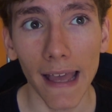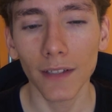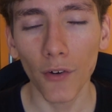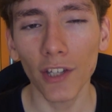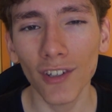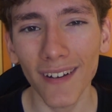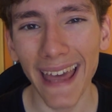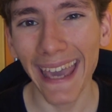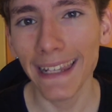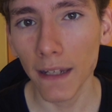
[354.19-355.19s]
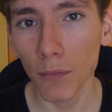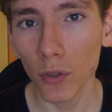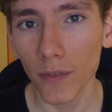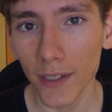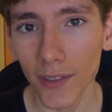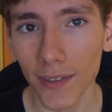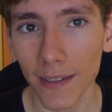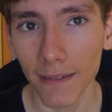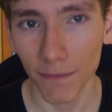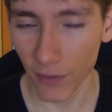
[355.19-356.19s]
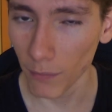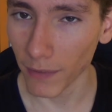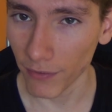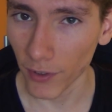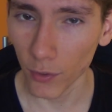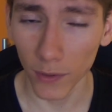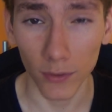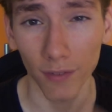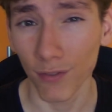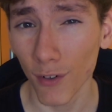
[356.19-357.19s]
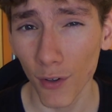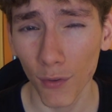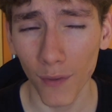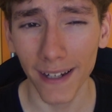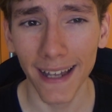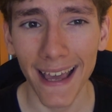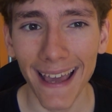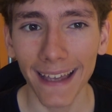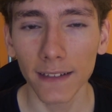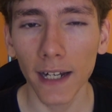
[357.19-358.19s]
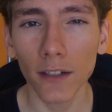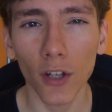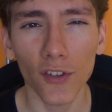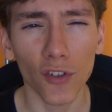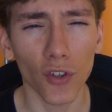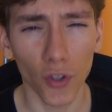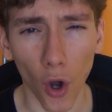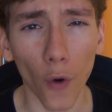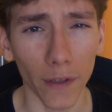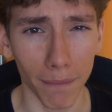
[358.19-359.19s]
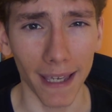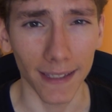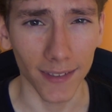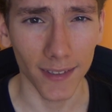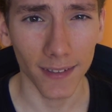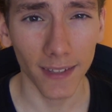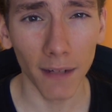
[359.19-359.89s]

The original Alien movies, from the first one to the fourth one, they're not story-based.